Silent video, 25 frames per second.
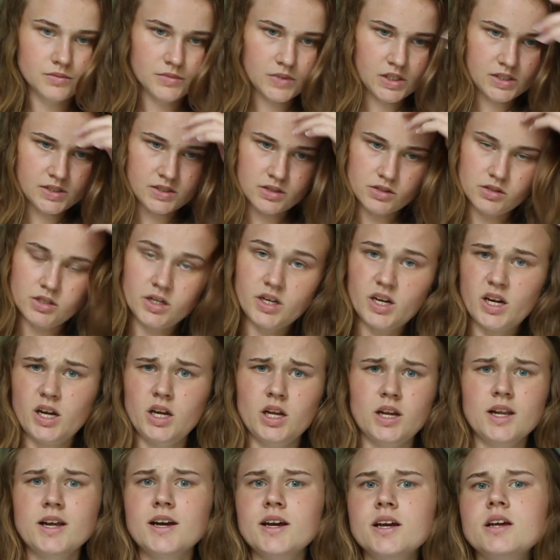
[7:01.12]
as a
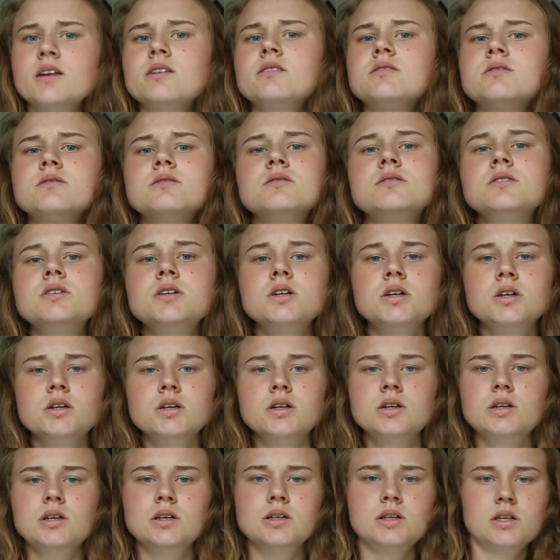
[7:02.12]
guideline,
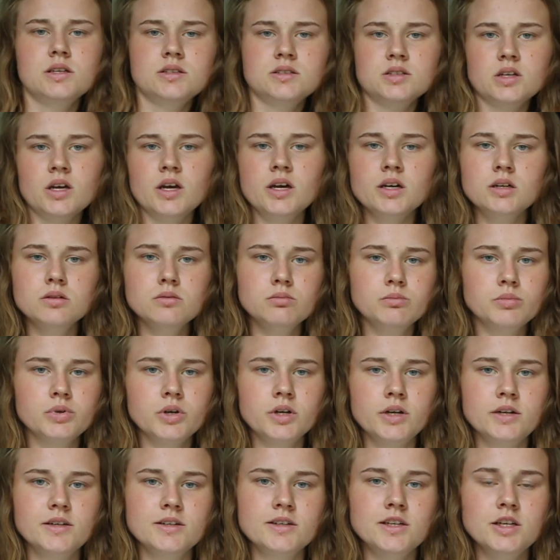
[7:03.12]
as a help,
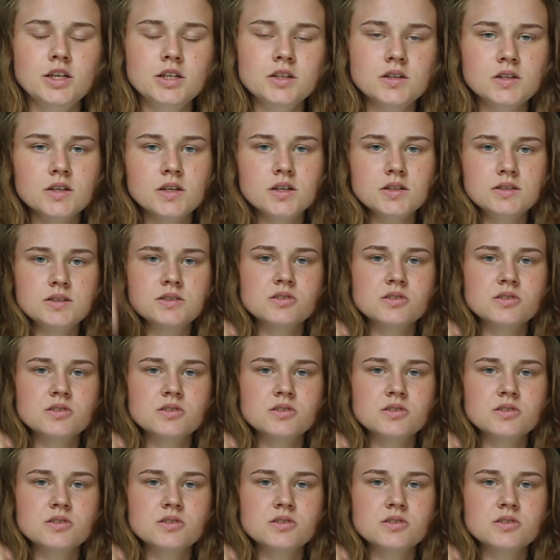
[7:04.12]
in the